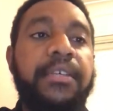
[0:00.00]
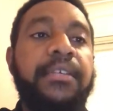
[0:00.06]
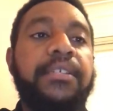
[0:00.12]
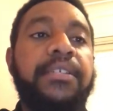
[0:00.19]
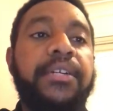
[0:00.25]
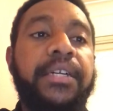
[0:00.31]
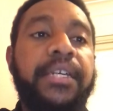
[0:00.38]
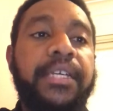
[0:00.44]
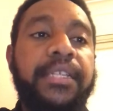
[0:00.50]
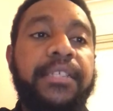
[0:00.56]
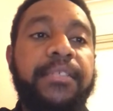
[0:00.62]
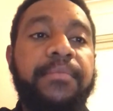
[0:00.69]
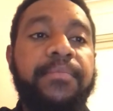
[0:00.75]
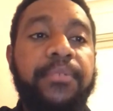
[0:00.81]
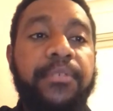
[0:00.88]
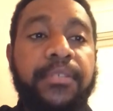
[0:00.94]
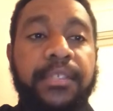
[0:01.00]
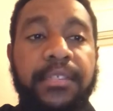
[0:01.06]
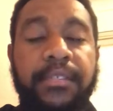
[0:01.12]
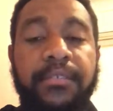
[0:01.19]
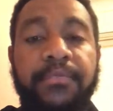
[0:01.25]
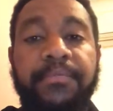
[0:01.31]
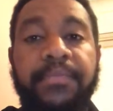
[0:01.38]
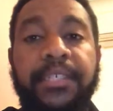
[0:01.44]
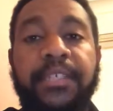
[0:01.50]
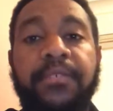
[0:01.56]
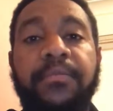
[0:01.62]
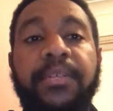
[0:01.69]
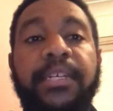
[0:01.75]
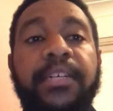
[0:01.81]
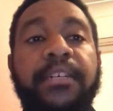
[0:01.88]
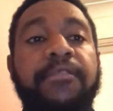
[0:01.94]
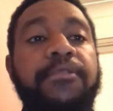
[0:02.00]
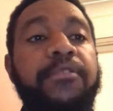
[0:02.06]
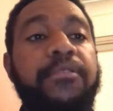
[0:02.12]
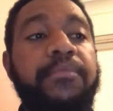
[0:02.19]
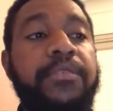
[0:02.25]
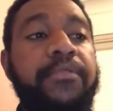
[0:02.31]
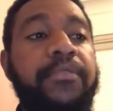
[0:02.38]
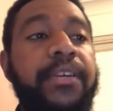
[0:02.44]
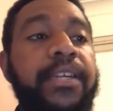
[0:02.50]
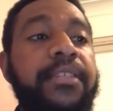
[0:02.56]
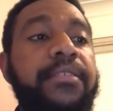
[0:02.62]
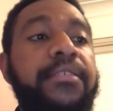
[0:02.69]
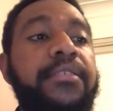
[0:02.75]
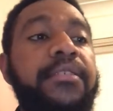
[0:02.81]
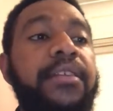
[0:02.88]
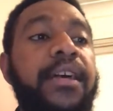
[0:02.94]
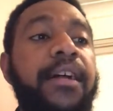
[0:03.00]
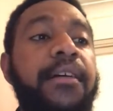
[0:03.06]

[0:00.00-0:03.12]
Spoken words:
So, it is important to be aware of human rights